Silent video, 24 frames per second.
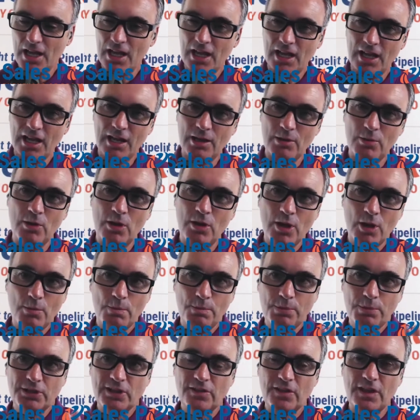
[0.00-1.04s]
But
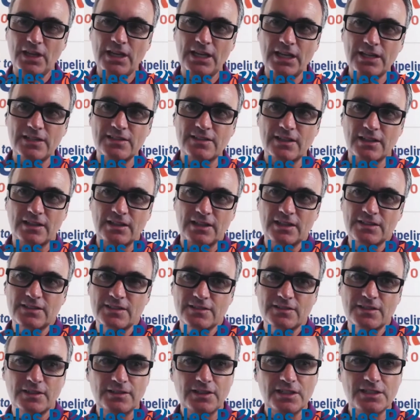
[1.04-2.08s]
the thing is, and as I
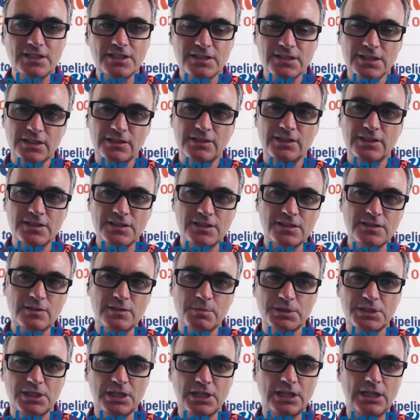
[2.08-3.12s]
said, this is a
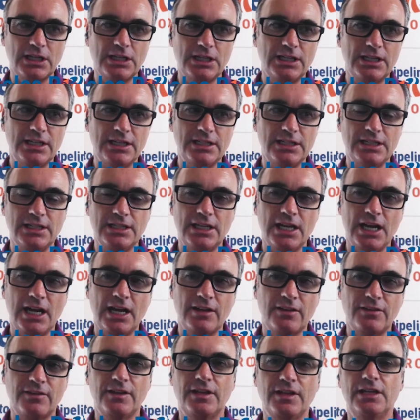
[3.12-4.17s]
particularly,
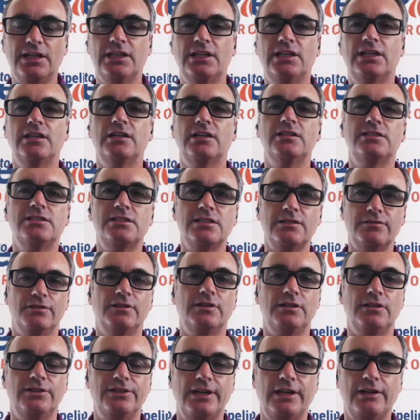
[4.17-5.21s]
I think,
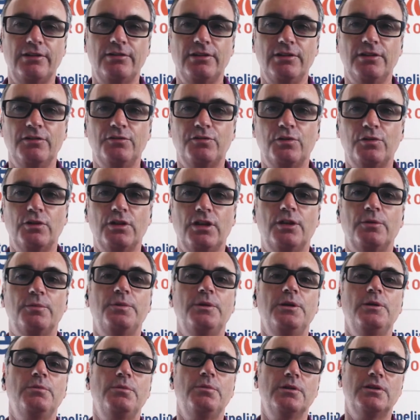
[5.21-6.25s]
difficult area for a lot of
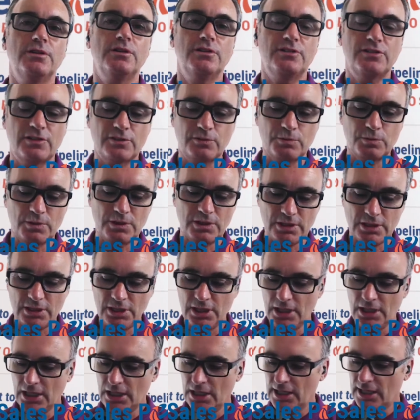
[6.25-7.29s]
people, because as we
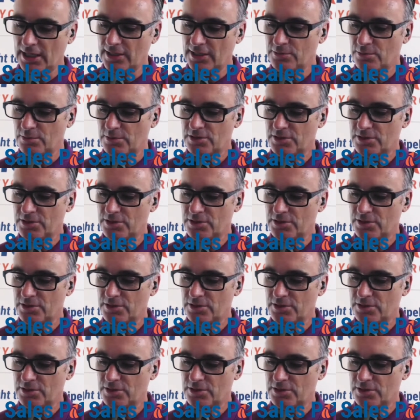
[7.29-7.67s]
were